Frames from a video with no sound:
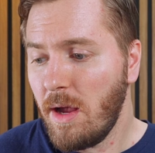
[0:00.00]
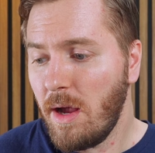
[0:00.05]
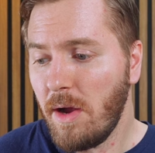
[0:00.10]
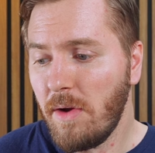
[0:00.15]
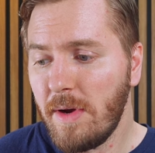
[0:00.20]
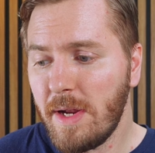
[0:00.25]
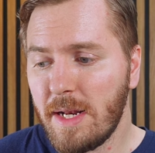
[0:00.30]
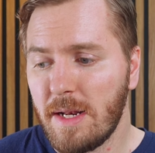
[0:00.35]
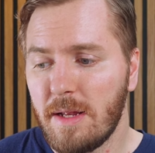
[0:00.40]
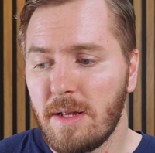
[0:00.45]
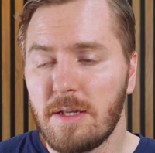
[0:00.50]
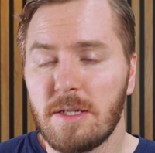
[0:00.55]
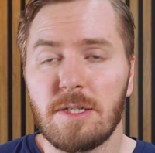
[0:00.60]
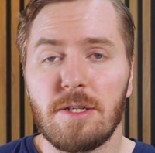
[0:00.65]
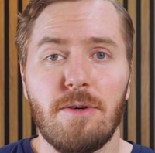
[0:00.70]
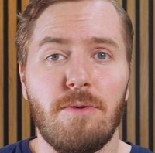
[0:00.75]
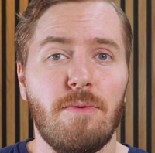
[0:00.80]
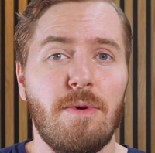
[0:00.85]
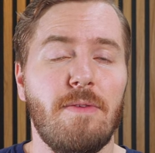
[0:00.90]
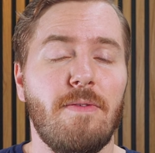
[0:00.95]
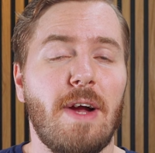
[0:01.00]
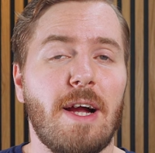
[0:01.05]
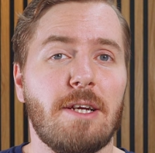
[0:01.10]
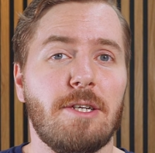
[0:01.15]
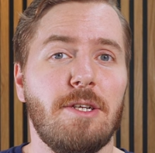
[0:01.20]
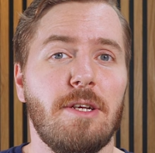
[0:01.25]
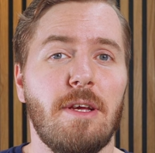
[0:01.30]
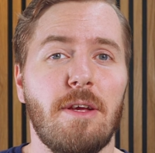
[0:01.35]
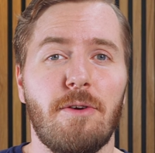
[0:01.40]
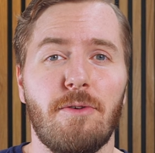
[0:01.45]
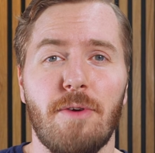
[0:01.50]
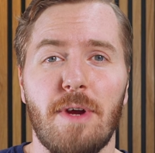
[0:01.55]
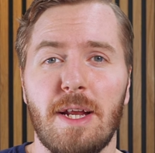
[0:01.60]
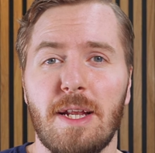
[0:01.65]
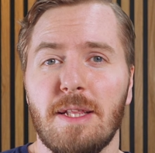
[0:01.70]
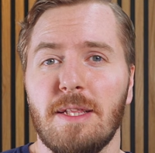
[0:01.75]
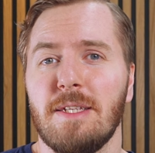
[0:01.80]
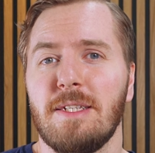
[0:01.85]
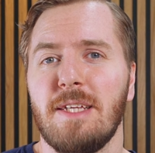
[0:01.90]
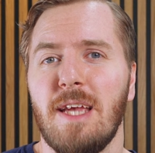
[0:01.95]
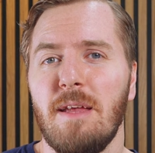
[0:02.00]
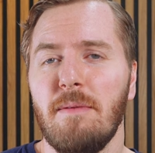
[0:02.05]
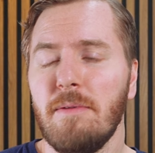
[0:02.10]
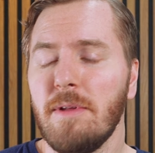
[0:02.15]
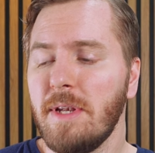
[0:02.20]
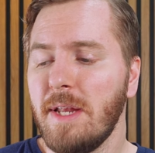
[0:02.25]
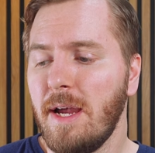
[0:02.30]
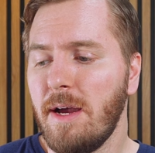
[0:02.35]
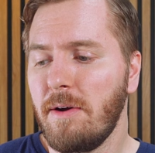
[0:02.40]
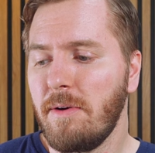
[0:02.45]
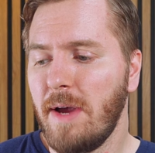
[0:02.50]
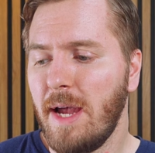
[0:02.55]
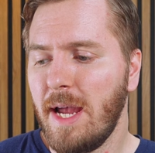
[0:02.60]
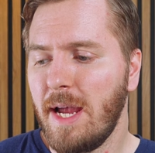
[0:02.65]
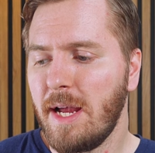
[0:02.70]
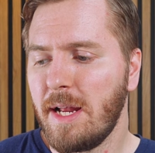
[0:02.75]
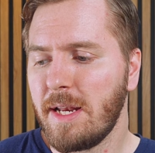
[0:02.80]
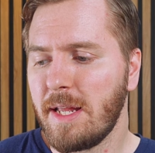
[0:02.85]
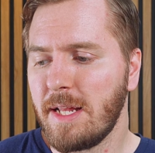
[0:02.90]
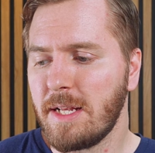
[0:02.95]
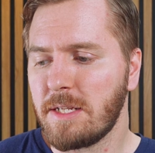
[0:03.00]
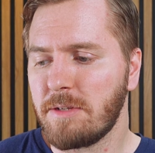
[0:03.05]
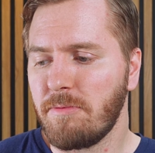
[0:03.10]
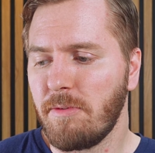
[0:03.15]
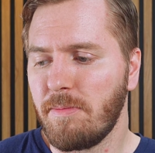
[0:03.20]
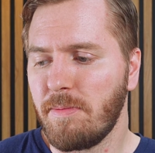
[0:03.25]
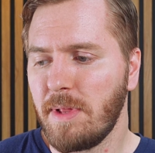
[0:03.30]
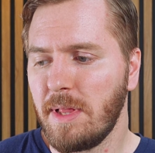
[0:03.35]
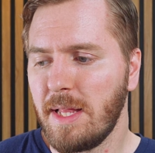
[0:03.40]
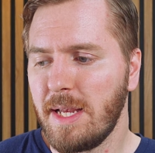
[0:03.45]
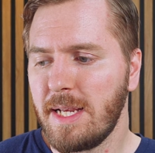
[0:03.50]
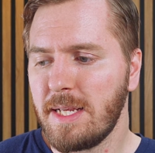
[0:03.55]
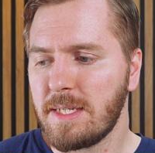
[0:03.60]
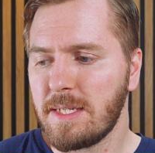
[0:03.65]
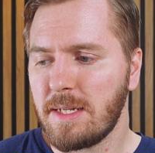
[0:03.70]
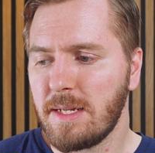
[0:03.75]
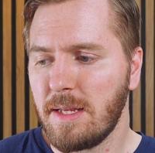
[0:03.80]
All right, so we've actually created the table now, and it's replaced